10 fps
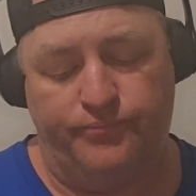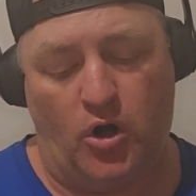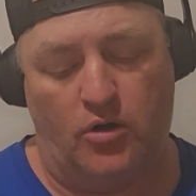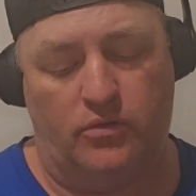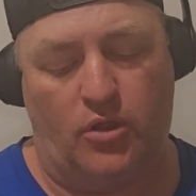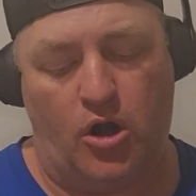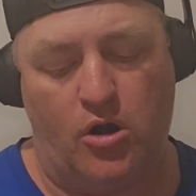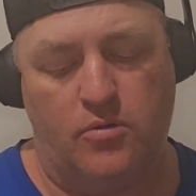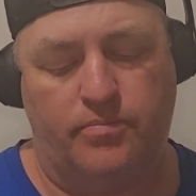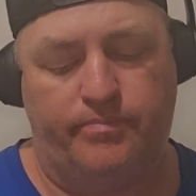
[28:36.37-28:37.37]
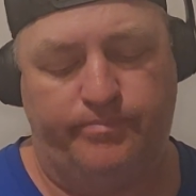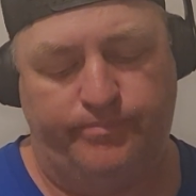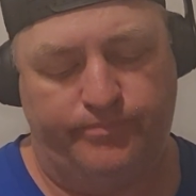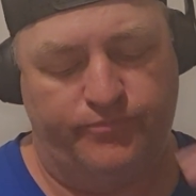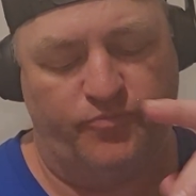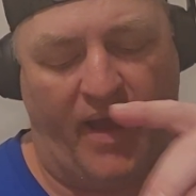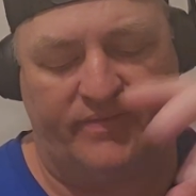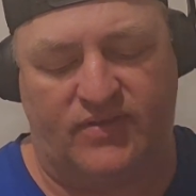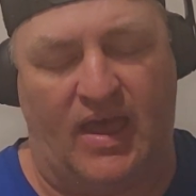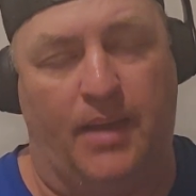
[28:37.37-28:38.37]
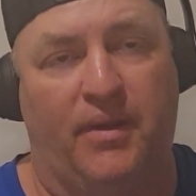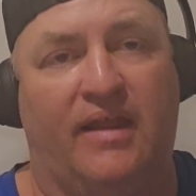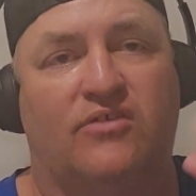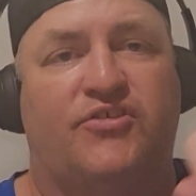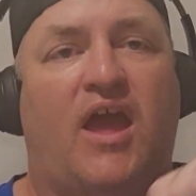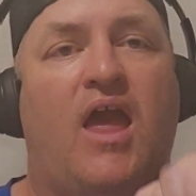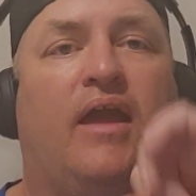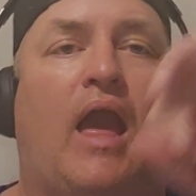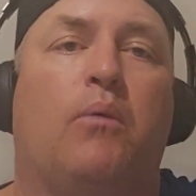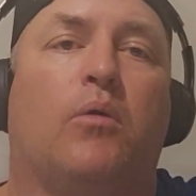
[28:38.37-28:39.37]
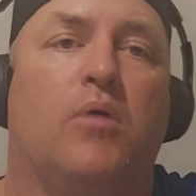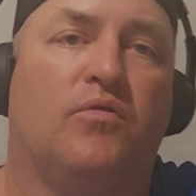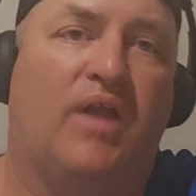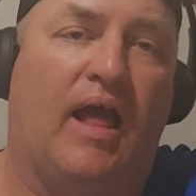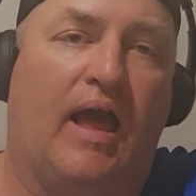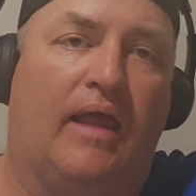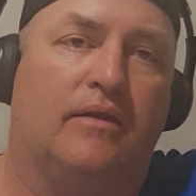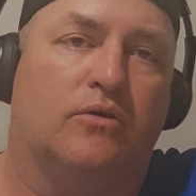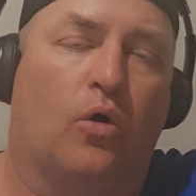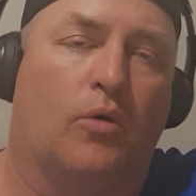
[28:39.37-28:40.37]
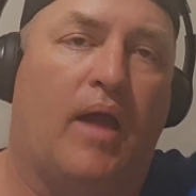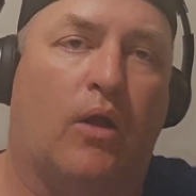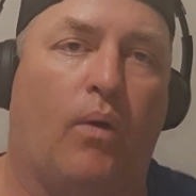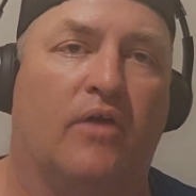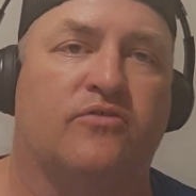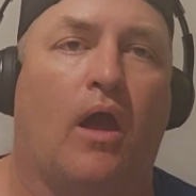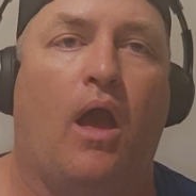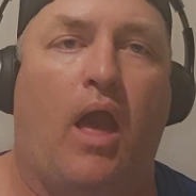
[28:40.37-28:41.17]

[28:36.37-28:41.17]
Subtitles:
they're Mike Tomlin is saying, hey, we're moving on quarterback-wise.